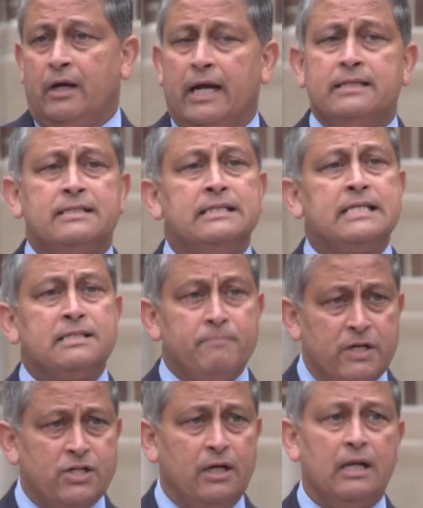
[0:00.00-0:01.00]
And since it's
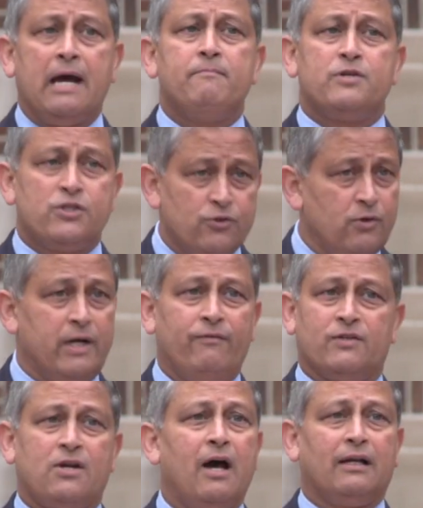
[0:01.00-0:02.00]
Michigan, I'm sure it
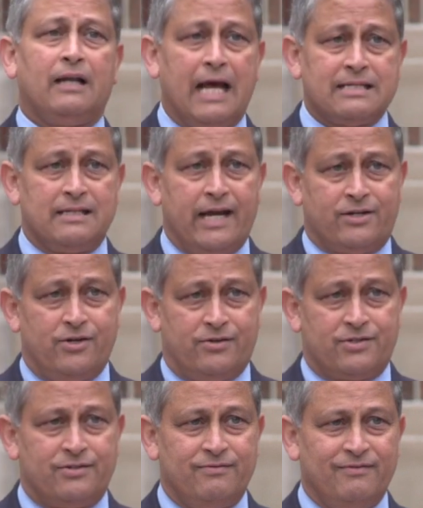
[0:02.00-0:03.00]
was all class
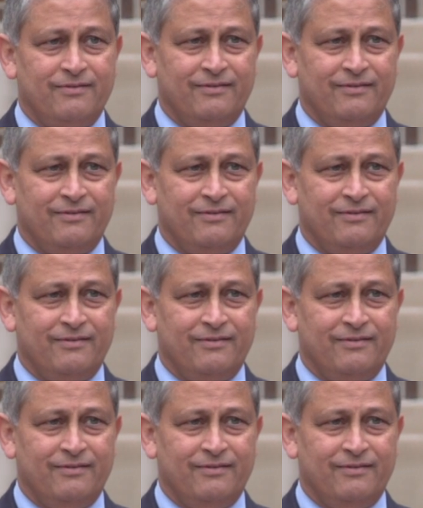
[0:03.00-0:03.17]
lectures.